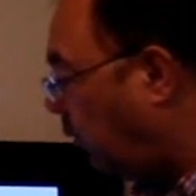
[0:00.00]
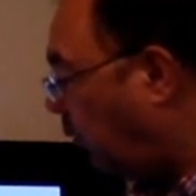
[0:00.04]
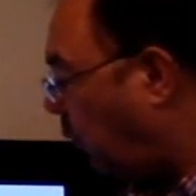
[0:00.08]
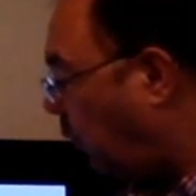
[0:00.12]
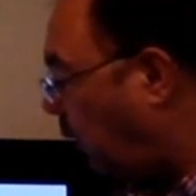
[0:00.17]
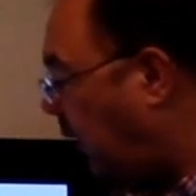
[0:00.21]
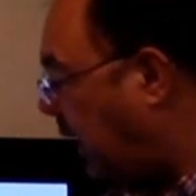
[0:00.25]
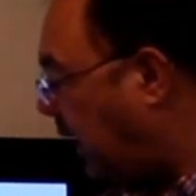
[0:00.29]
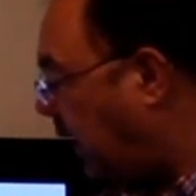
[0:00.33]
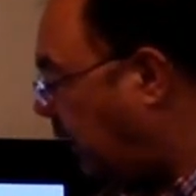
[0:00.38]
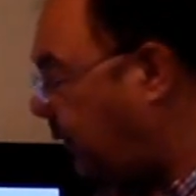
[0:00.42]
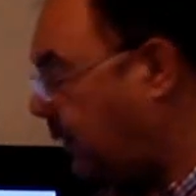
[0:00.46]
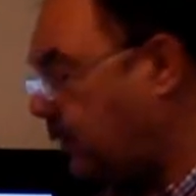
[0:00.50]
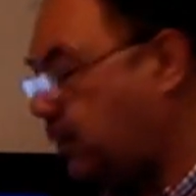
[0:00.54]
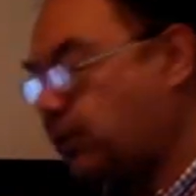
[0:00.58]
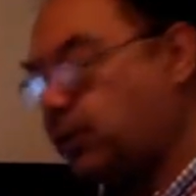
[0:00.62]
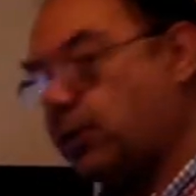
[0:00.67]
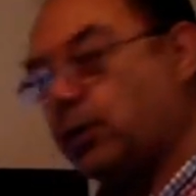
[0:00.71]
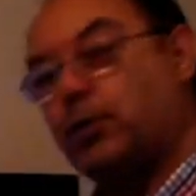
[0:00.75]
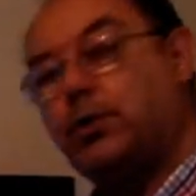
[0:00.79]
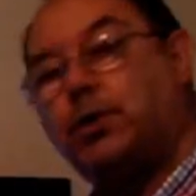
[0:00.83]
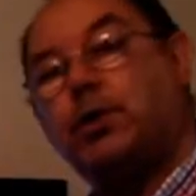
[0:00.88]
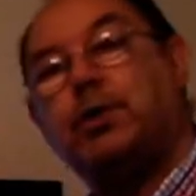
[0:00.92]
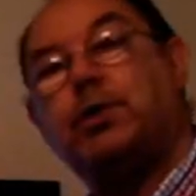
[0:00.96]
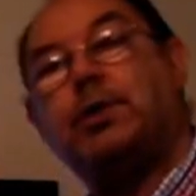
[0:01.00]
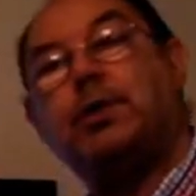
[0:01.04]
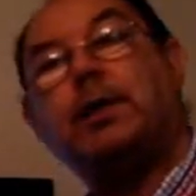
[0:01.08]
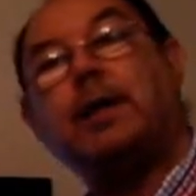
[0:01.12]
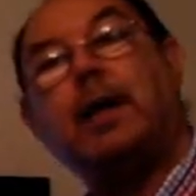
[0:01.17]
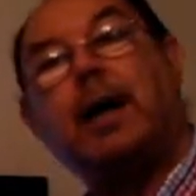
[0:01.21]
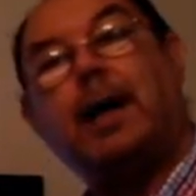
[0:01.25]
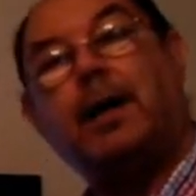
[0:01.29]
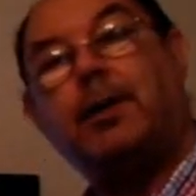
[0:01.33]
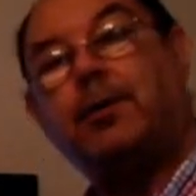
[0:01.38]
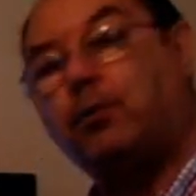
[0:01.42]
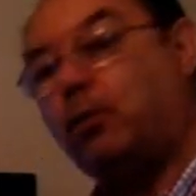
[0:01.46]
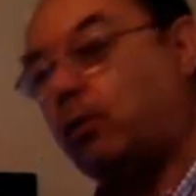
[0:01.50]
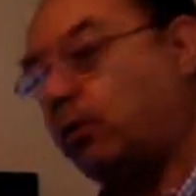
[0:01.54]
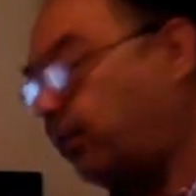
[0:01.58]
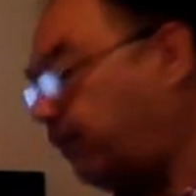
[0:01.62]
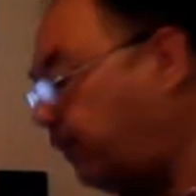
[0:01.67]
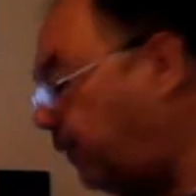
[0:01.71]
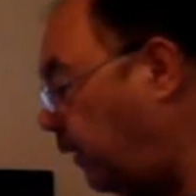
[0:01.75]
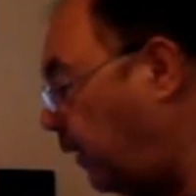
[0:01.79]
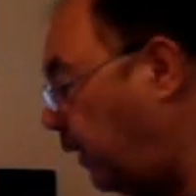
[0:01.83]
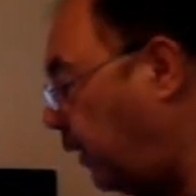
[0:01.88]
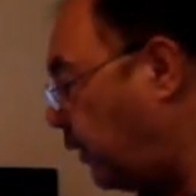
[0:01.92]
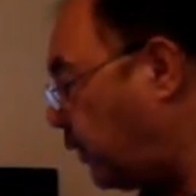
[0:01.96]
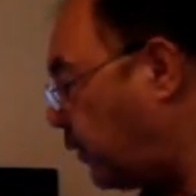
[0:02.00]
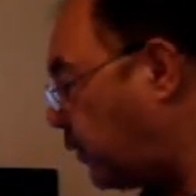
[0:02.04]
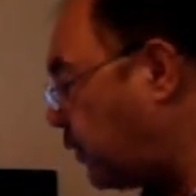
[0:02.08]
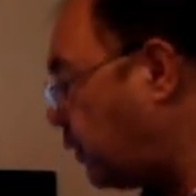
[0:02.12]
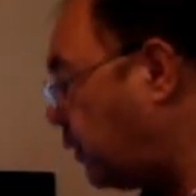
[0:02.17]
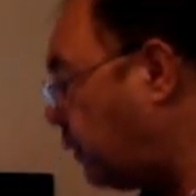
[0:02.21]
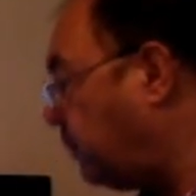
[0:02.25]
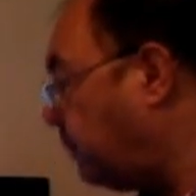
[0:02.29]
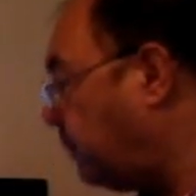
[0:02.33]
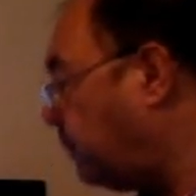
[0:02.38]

where it touches the guide roll first.